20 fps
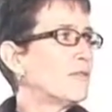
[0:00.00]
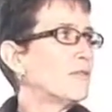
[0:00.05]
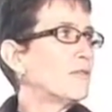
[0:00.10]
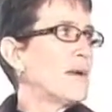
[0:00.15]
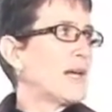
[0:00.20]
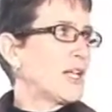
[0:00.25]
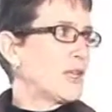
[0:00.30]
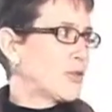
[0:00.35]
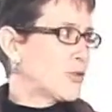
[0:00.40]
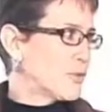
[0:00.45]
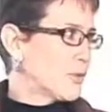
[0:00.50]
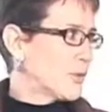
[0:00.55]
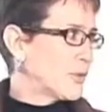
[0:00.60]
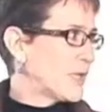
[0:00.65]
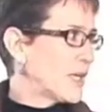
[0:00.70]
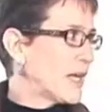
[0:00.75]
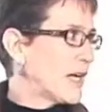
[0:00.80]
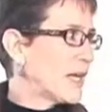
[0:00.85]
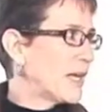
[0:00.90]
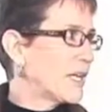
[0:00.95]

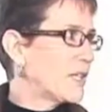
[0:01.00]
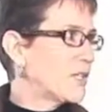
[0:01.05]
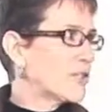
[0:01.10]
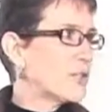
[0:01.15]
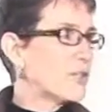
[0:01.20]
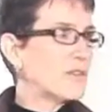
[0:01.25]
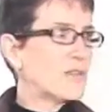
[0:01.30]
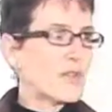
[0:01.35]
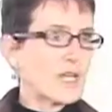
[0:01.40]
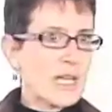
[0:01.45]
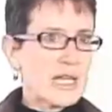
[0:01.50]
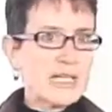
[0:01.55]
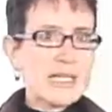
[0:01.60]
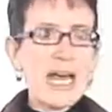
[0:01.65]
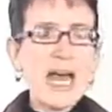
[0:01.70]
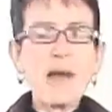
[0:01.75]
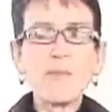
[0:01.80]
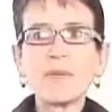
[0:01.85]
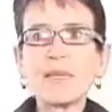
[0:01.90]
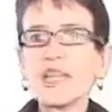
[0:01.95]
Baldoon and the
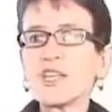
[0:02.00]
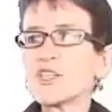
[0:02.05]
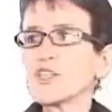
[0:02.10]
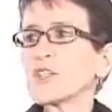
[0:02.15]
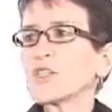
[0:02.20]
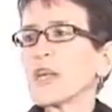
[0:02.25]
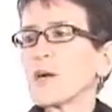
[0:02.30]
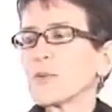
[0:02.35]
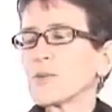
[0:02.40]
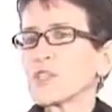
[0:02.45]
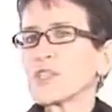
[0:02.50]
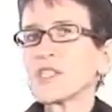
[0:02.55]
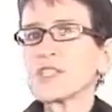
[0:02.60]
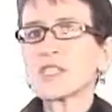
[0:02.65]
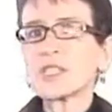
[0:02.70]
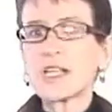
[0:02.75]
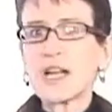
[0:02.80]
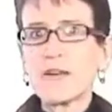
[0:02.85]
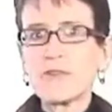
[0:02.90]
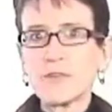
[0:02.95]
contamination that was
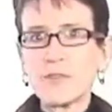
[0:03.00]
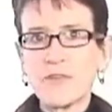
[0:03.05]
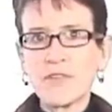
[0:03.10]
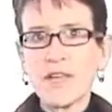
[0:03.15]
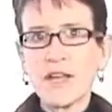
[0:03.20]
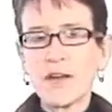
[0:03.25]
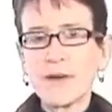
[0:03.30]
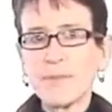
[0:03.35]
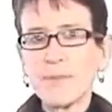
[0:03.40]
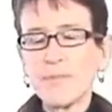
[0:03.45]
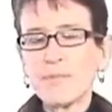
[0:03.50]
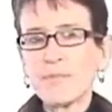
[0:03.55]
discovered there.